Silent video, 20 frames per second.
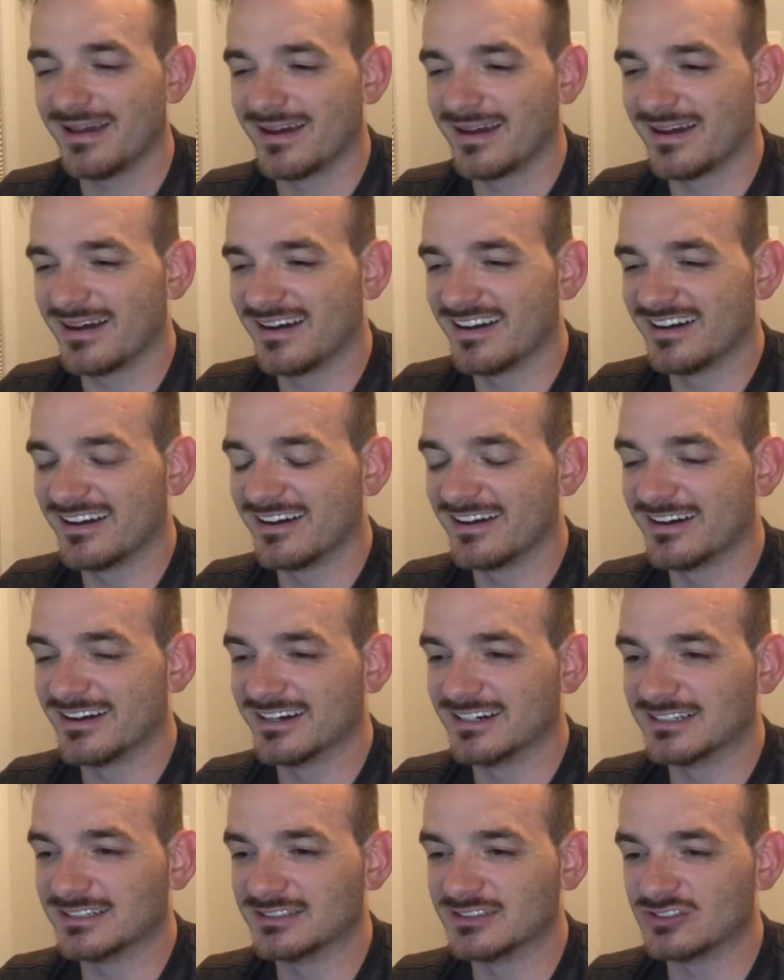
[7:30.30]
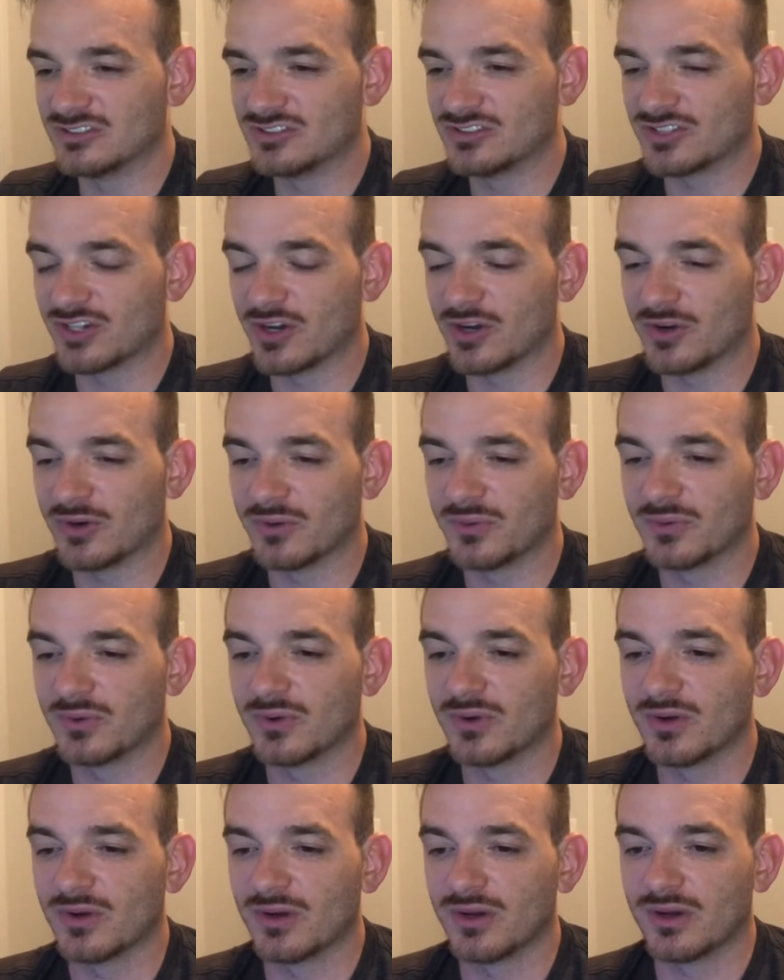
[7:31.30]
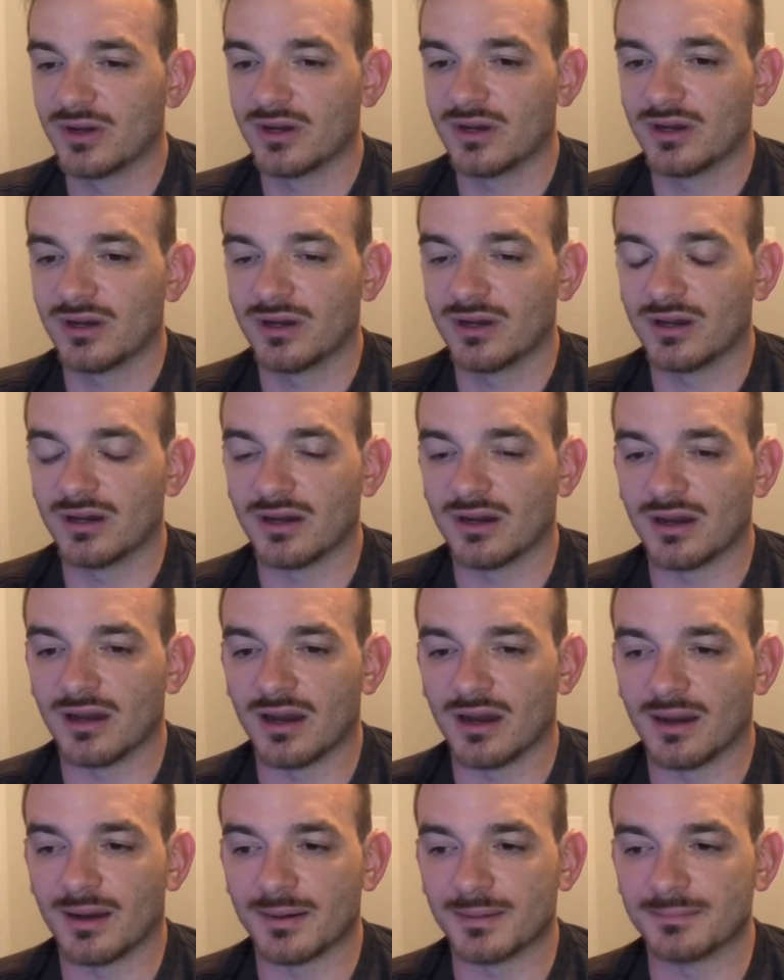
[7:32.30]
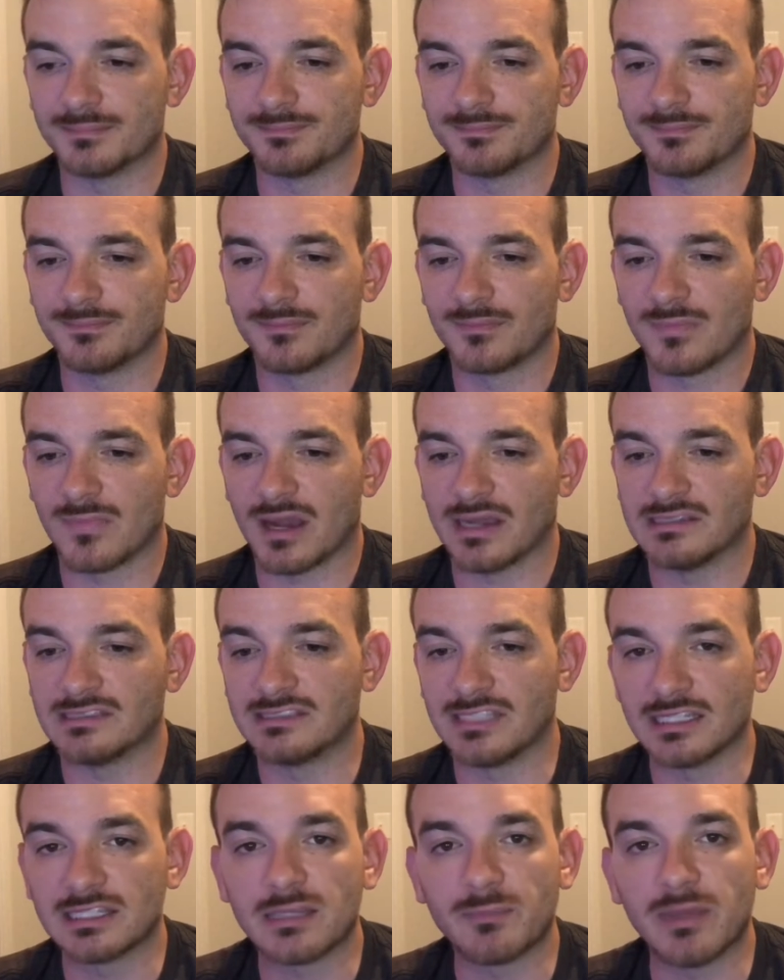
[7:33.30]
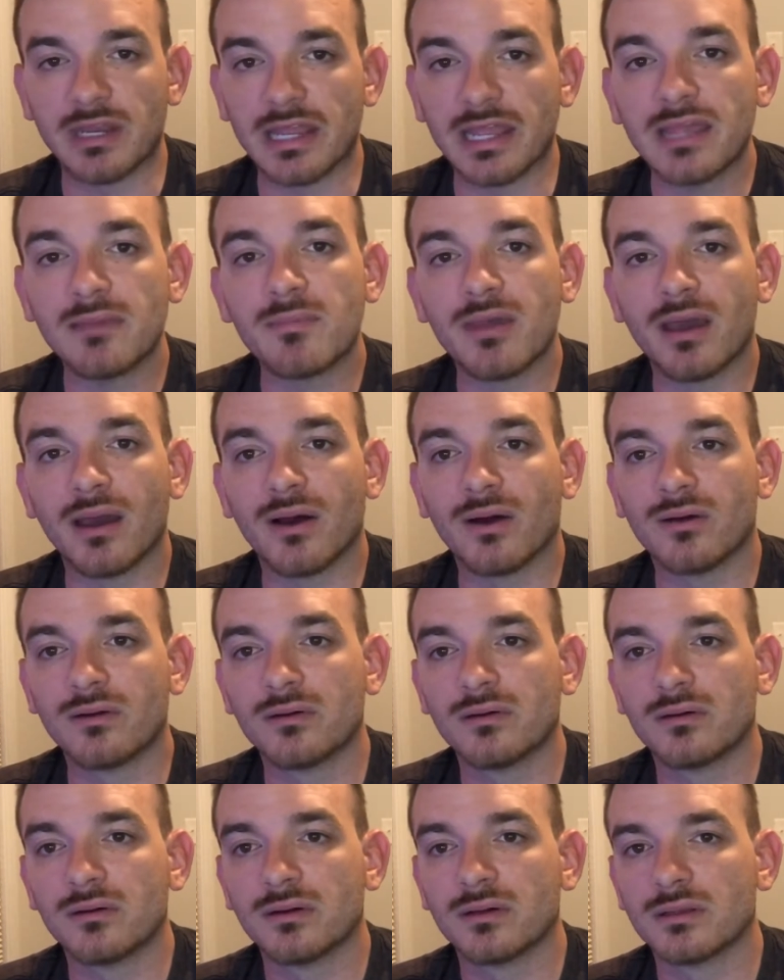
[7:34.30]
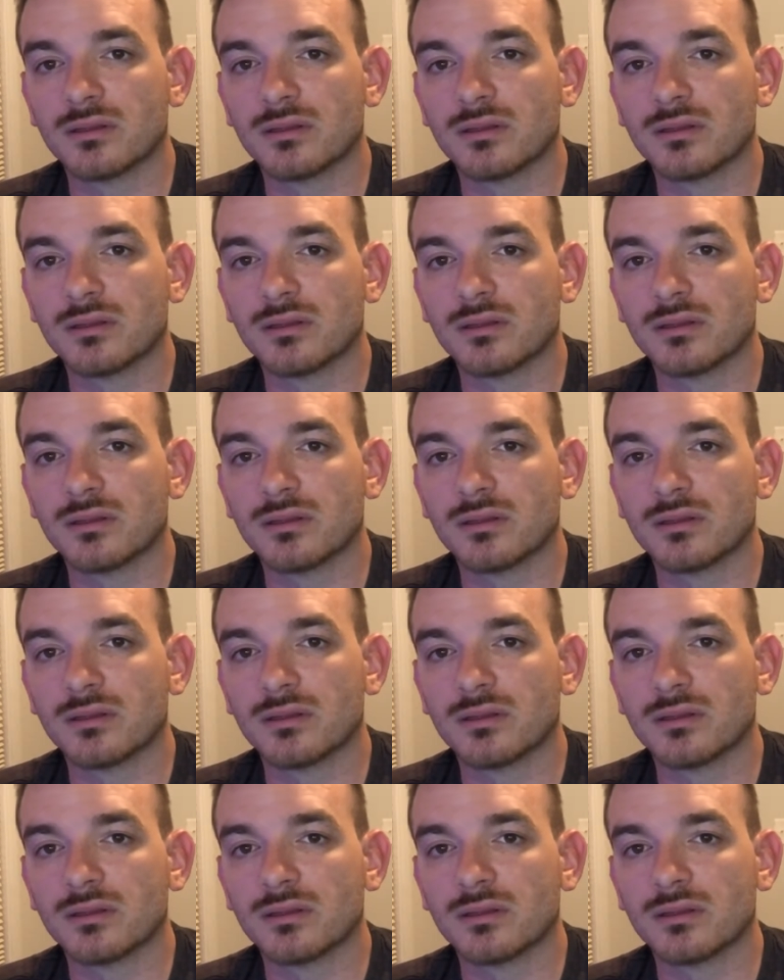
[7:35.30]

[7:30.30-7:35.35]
So I sent them an email